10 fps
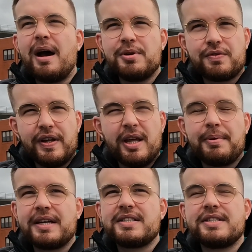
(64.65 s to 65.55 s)
The atmosphere that
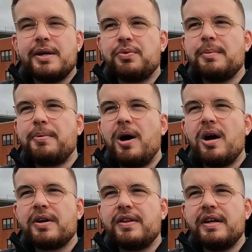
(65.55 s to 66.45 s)
it brings to Celtic
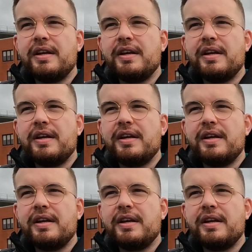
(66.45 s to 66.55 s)
Park,